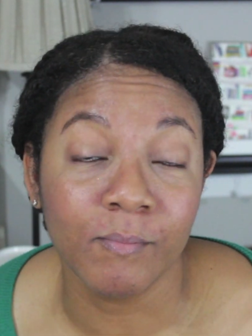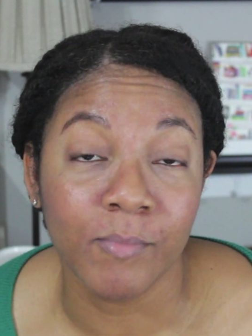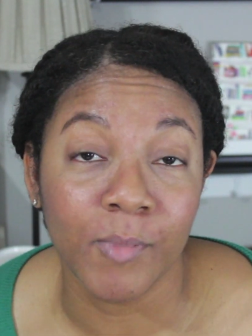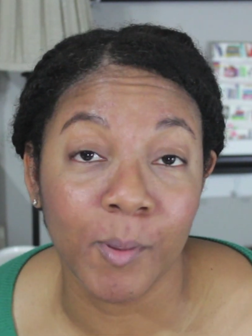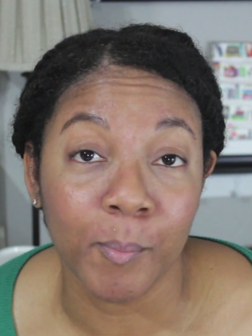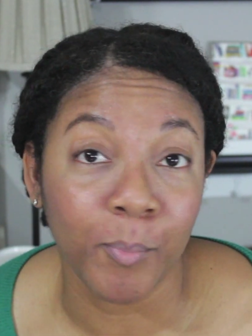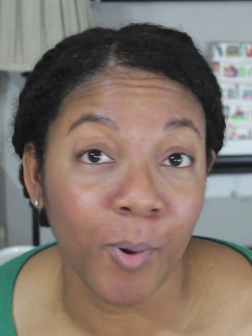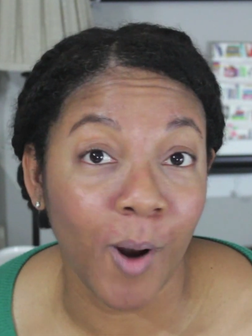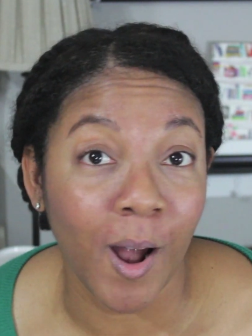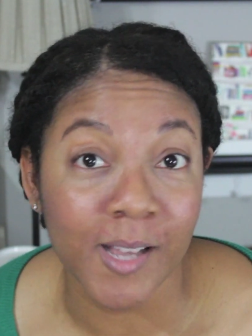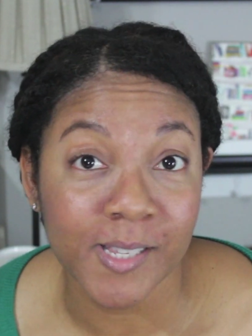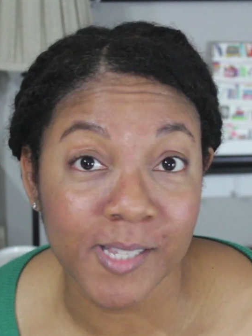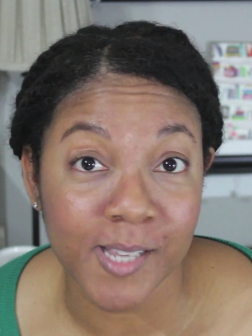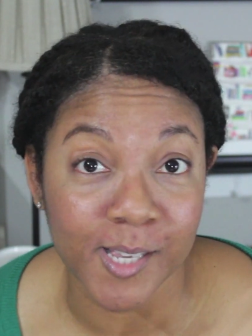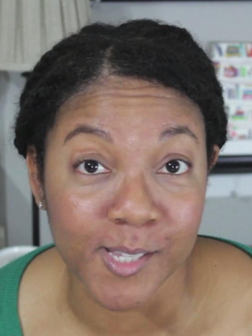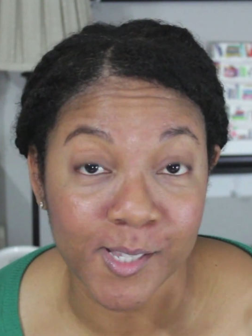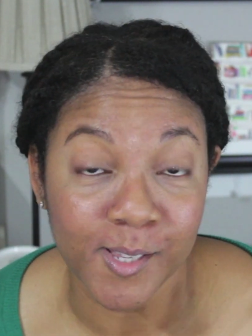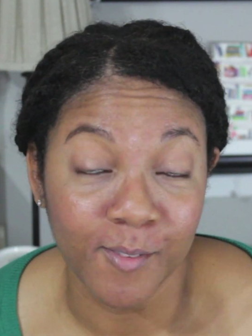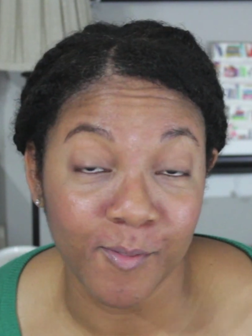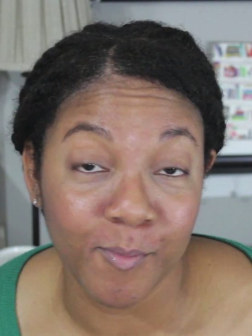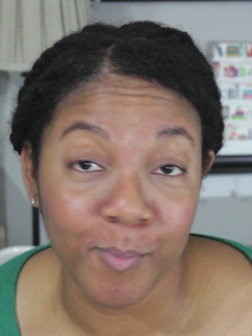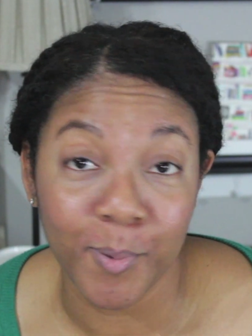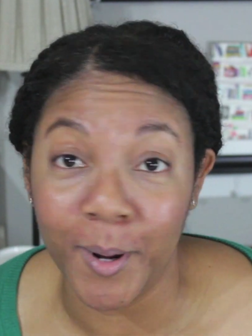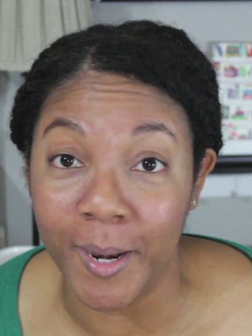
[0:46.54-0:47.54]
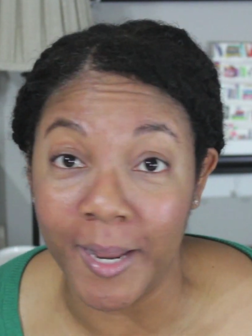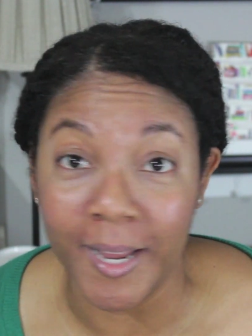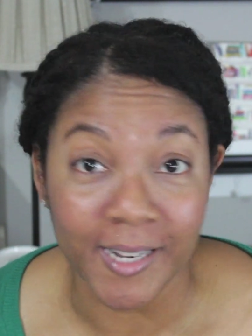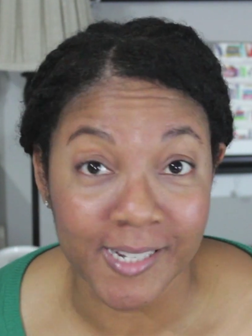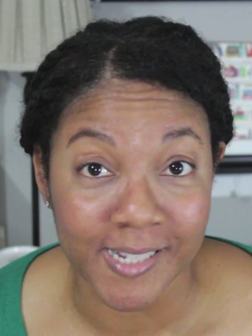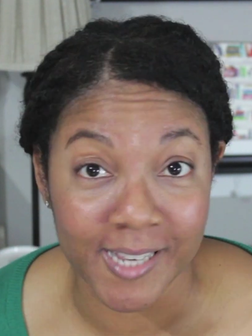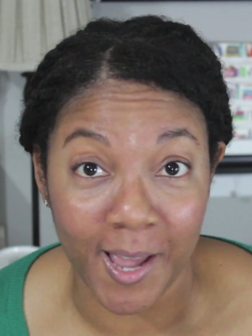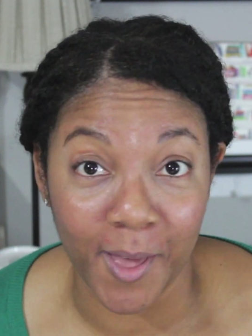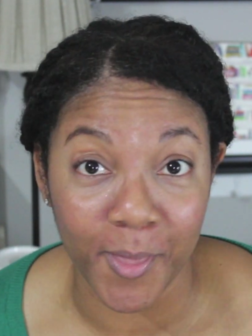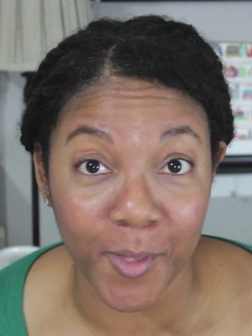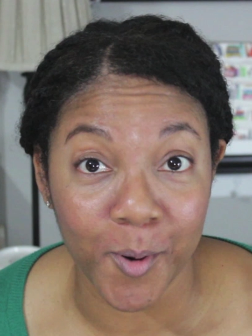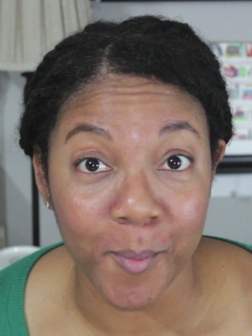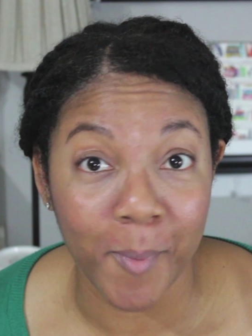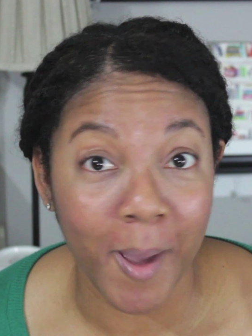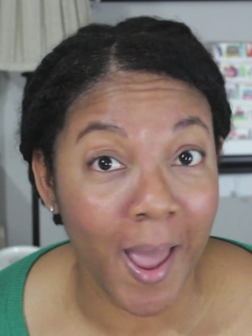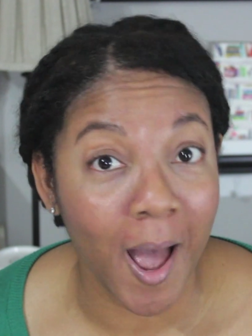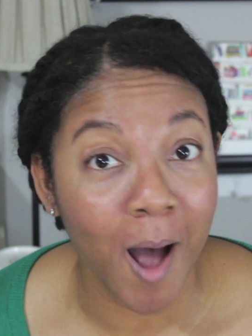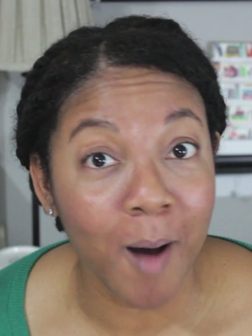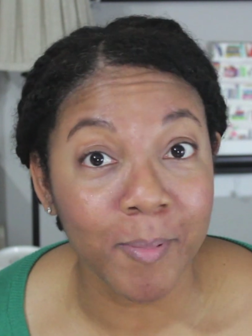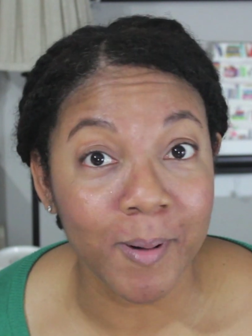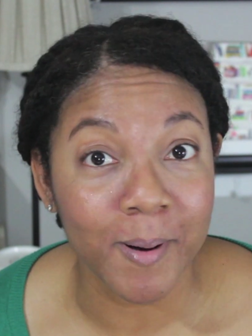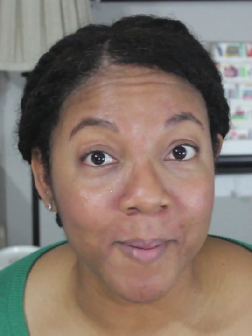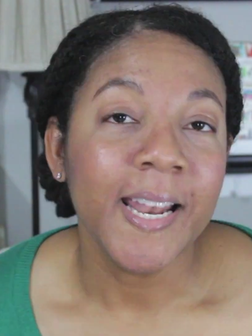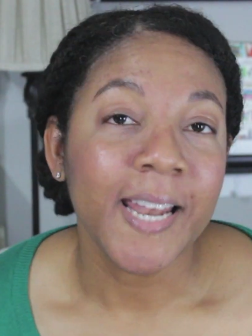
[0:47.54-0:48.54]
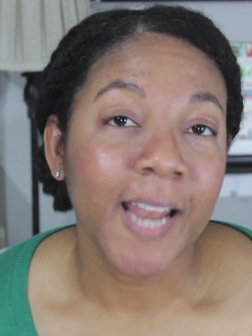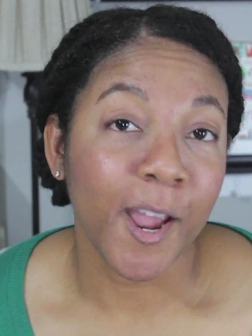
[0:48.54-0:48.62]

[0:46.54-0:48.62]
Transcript: the process of putting together my album.